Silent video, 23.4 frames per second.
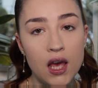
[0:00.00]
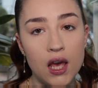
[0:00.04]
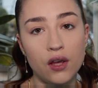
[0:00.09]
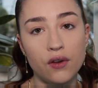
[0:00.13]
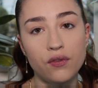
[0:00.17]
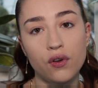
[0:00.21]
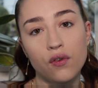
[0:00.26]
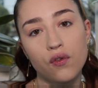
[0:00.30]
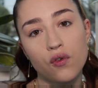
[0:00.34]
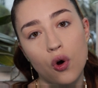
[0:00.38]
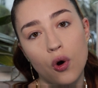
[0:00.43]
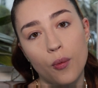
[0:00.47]
If
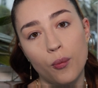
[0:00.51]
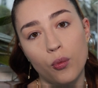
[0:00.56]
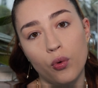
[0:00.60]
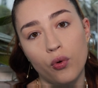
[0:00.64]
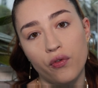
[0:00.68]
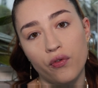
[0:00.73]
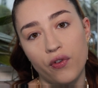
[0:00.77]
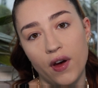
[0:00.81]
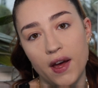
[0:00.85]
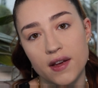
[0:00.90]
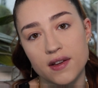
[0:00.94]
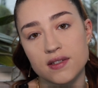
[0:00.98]
you've got more
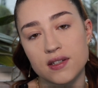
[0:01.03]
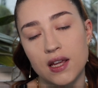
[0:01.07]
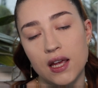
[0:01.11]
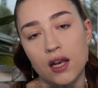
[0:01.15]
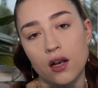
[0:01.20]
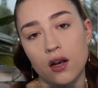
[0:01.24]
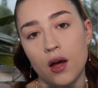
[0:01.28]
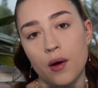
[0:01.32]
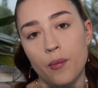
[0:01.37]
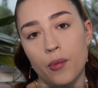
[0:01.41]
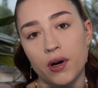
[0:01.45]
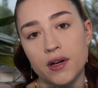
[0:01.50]
fair skin
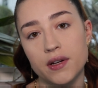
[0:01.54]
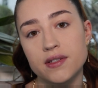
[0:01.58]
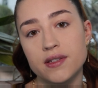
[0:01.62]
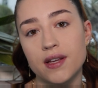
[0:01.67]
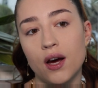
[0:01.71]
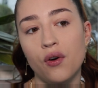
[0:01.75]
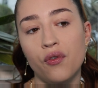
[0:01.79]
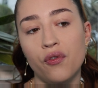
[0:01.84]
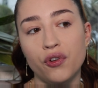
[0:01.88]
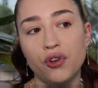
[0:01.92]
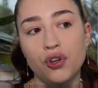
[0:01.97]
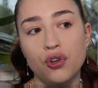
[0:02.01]
like
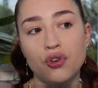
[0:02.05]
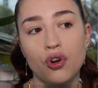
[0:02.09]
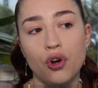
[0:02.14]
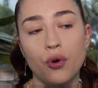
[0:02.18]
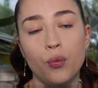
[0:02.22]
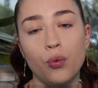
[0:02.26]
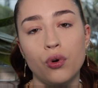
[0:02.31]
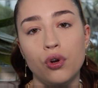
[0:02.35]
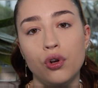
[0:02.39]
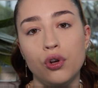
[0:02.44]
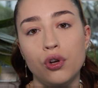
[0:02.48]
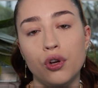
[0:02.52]
myself and you don't
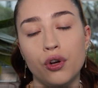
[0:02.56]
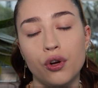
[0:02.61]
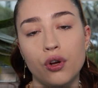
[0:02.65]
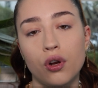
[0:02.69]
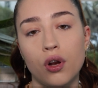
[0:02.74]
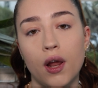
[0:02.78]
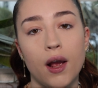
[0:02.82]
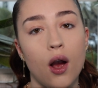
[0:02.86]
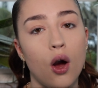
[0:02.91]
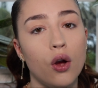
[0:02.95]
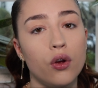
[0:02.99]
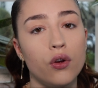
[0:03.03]
want to look
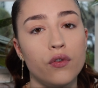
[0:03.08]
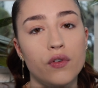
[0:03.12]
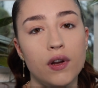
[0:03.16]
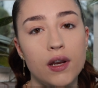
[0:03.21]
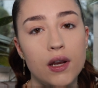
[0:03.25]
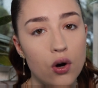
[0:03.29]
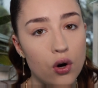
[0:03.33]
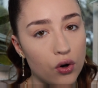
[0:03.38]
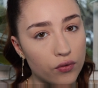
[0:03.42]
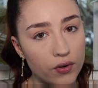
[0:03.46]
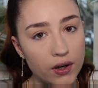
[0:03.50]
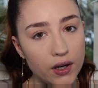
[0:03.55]
like overly
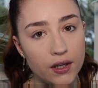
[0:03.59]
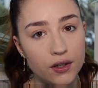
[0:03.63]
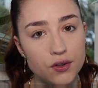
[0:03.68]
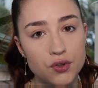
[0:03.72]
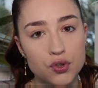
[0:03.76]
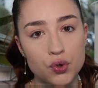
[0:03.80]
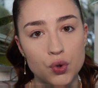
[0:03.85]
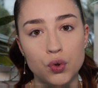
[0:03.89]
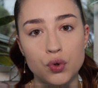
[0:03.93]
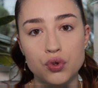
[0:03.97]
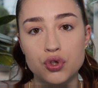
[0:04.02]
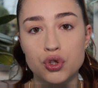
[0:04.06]
orange
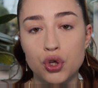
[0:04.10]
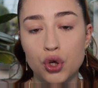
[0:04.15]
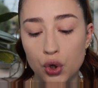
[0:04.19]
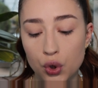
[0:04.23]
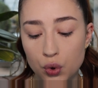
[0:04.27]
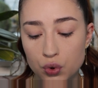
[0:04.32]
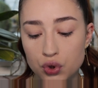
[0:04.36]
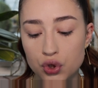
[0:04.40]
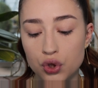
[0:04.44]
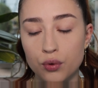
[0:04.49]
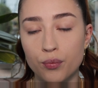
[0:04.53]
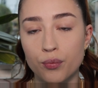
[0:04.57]
or too
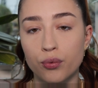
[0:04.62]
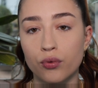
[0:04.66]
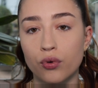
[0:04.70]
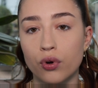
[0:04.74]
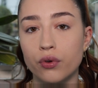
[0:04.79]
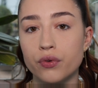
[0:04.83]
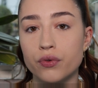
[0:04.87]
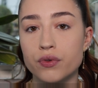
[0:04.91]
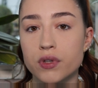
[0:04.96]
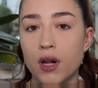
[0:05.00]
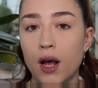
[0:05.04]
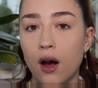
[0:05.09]

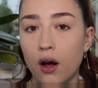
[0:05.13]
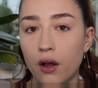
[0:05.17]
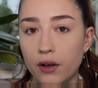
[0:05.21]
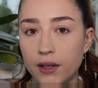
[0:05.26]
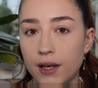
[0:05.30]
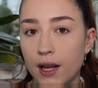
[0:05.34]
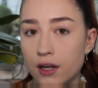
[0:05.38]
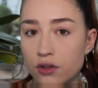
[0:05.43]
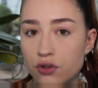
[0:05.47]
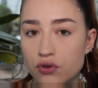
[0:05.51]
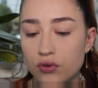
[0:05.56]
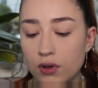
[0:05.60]
bronze like
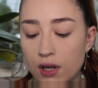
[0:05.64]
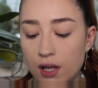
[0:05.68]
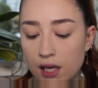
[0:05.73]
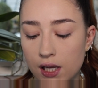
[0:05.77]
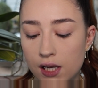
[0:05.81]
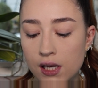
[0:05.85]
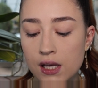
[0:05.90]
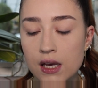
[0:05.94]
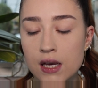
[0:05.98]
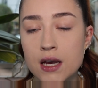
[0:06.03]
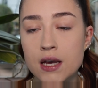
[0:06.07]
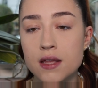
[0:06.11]
unnaturally,